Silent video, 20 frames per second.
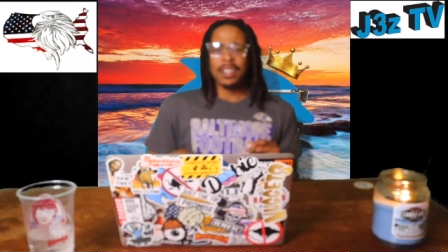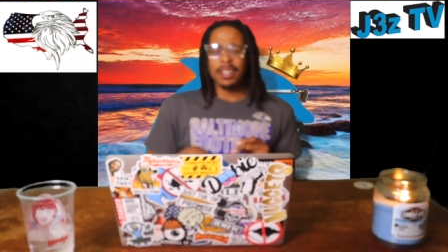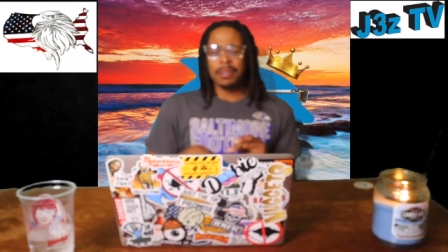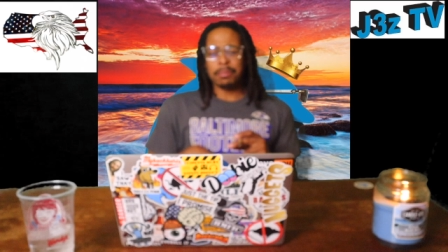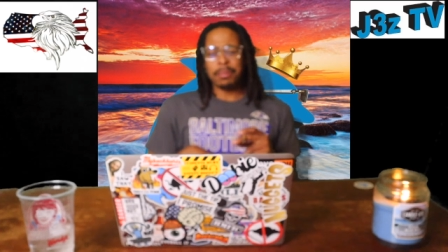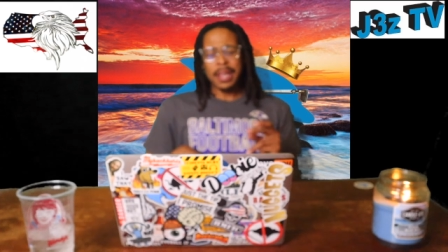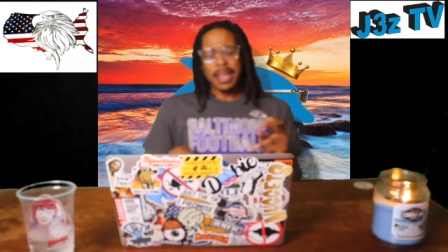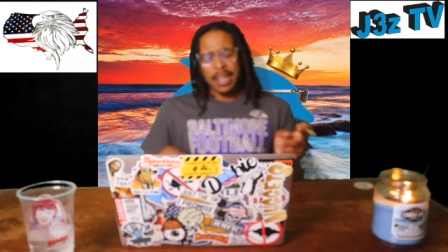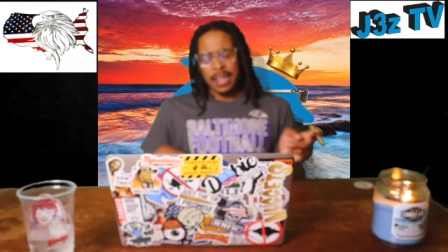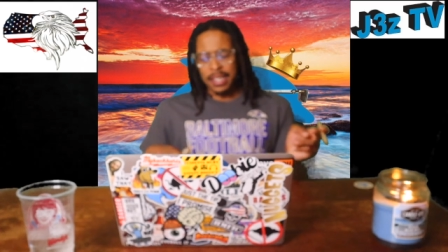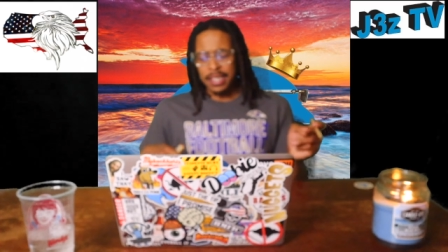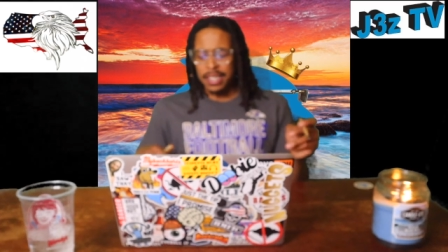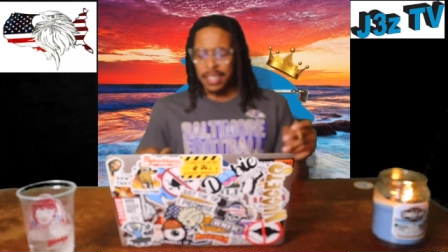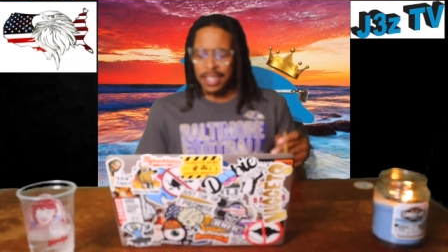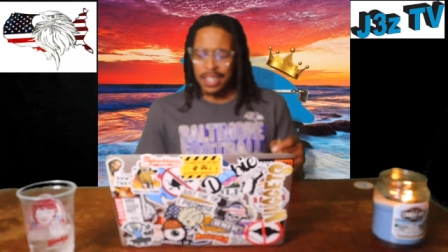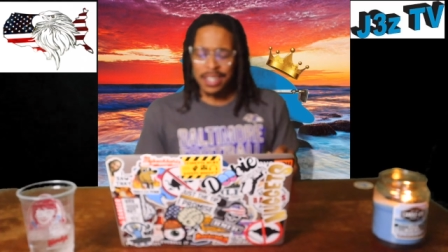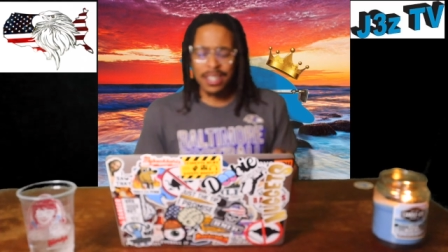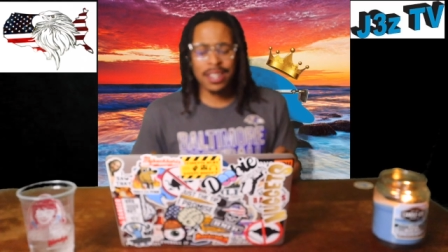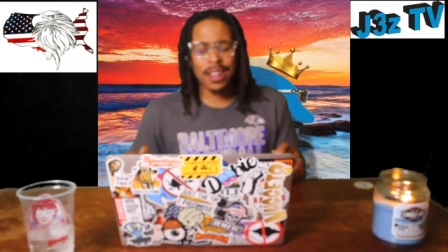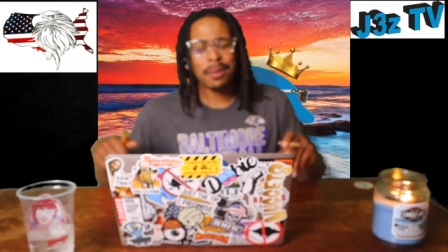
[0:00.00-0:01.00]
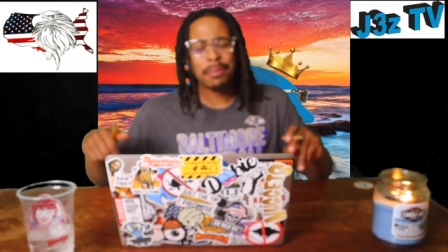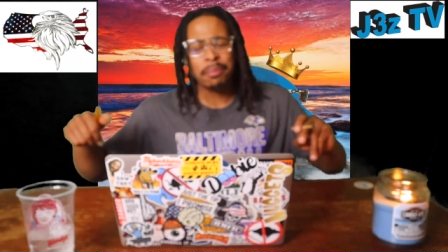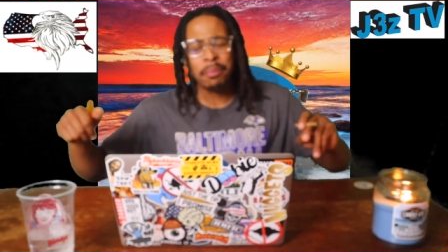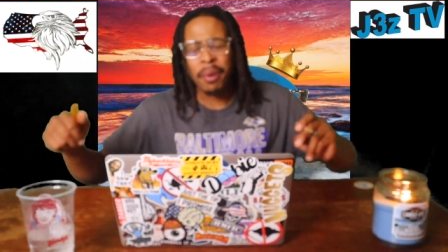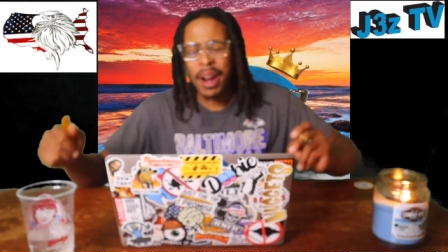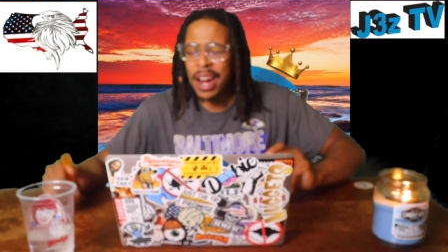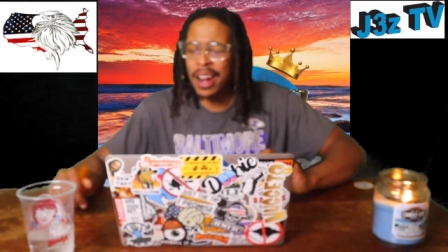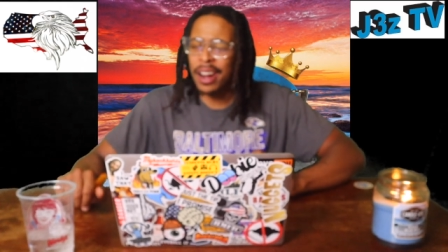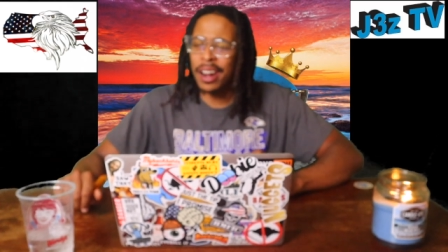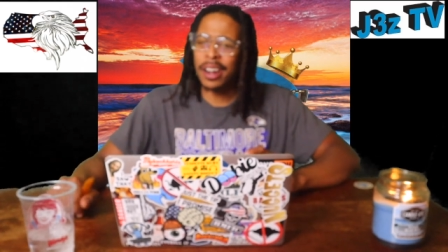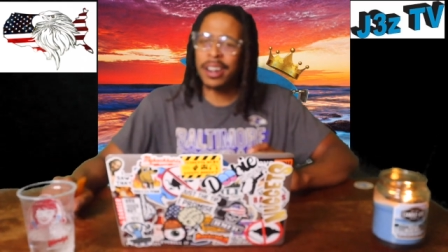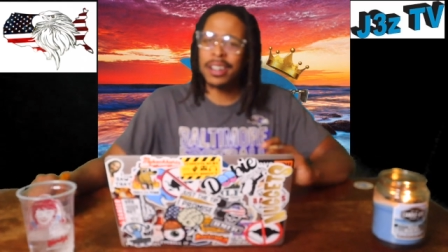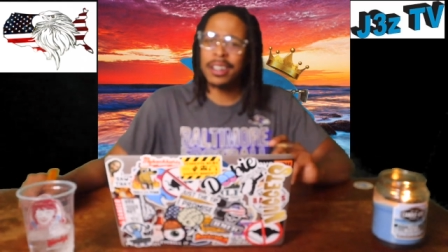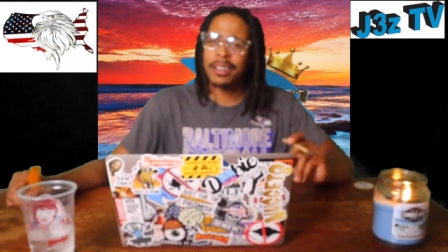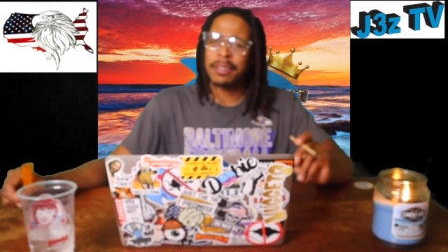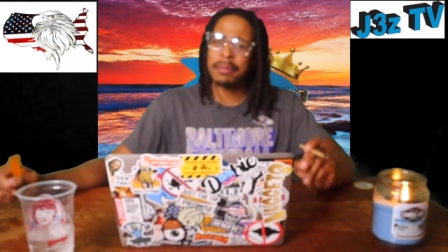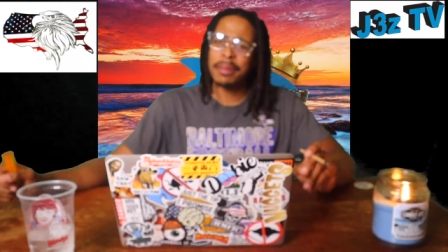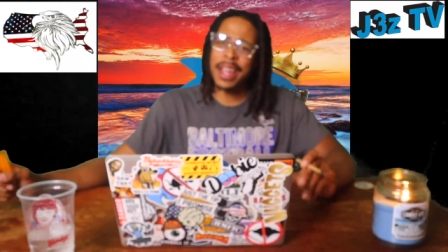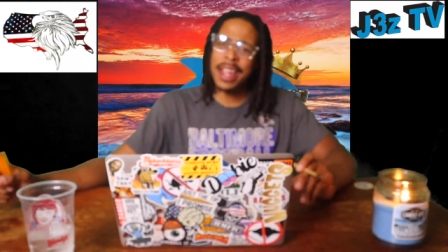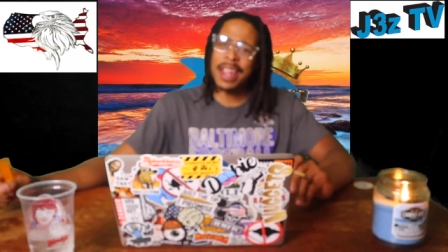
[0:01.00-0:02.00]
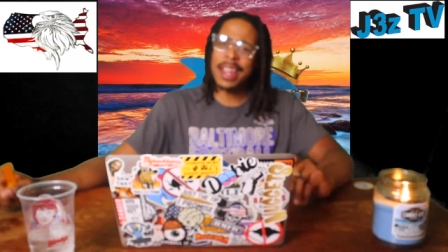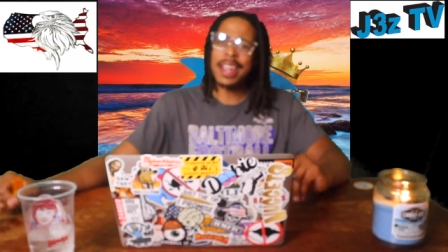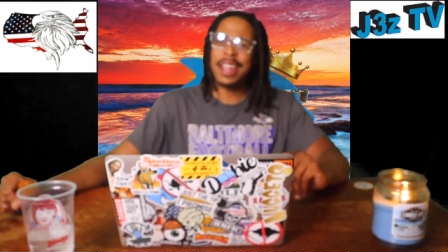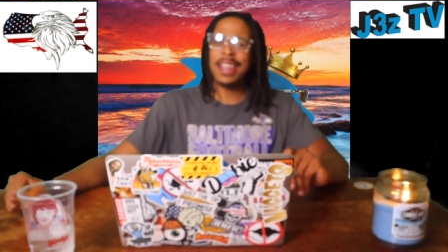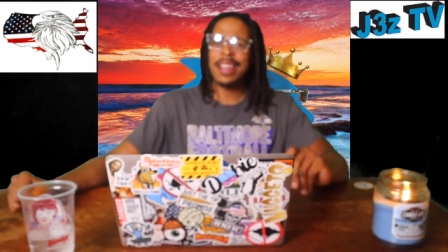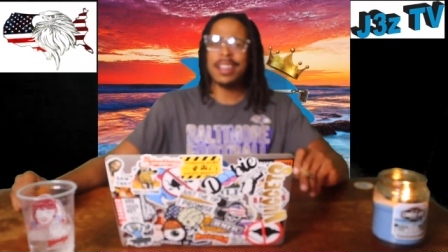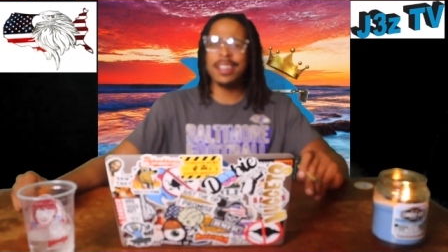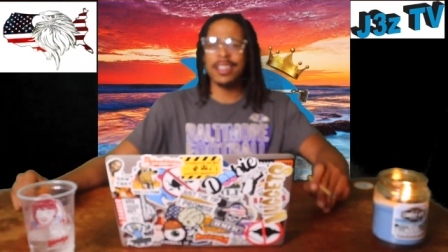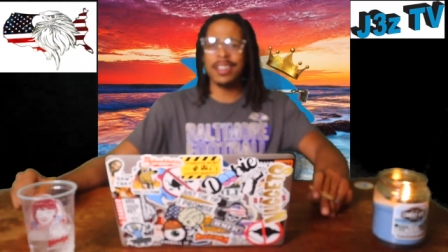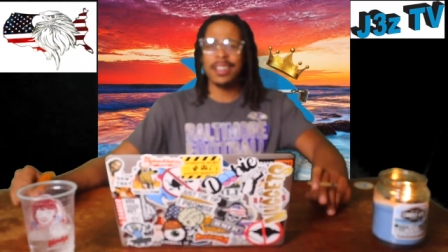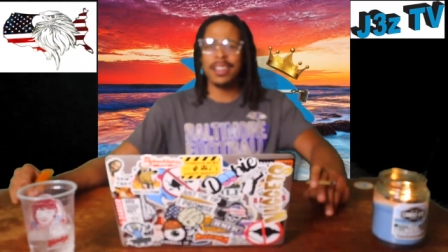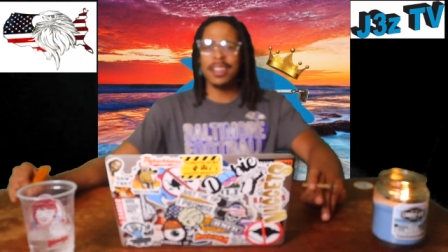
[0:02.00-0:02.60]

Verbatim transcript: Bitch, this America, man.